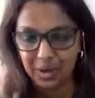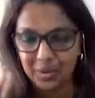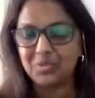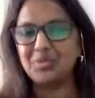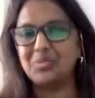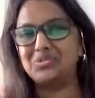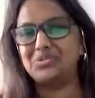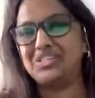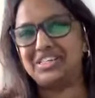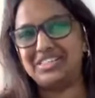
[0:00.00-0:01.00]
pro bono
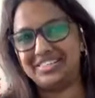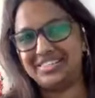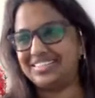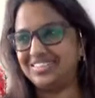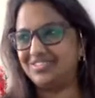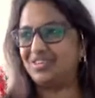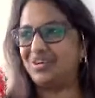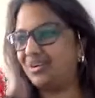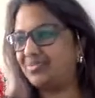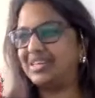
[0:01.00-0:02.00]
session for
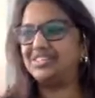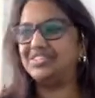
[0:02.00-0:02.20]
all my new